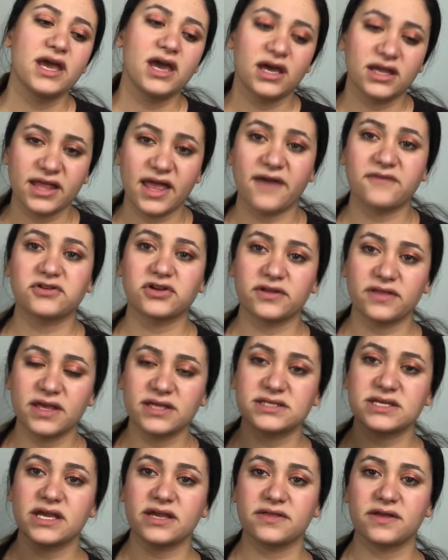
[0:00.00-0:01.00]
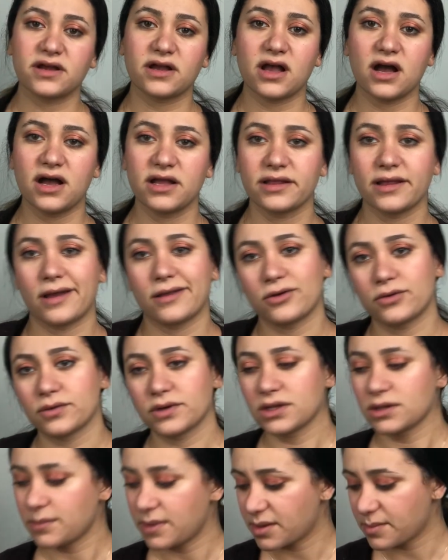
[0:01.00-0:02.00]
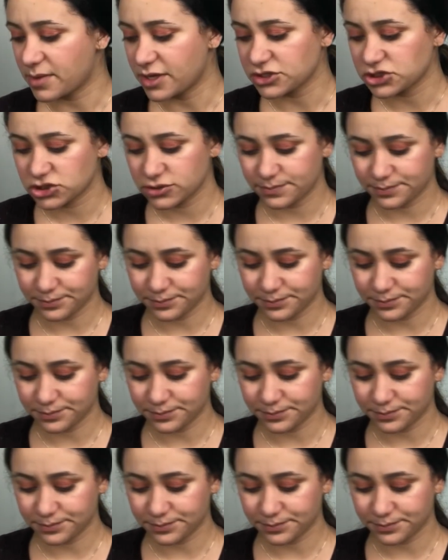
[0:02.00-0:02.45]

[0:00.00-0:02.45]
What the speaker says: And after they take their cut, I don't really make much.